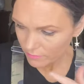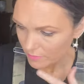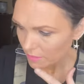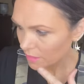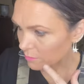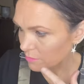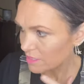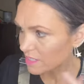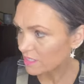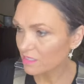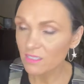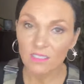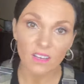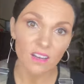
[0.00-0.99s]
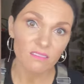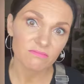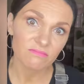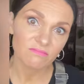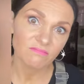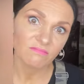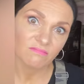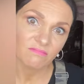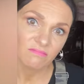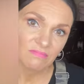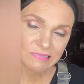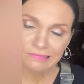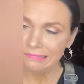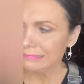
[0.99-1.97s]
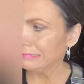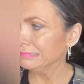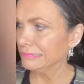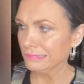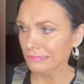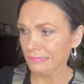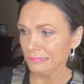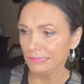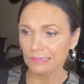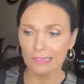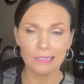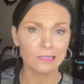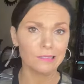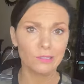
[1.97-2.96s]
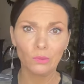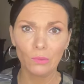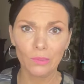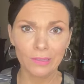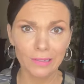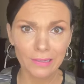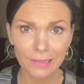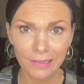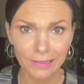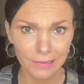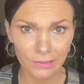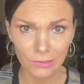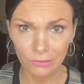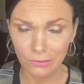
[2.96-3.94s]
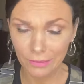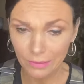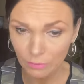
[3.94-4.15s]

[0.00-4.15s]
I'm gonna take this off. I can't do it, I can't do it.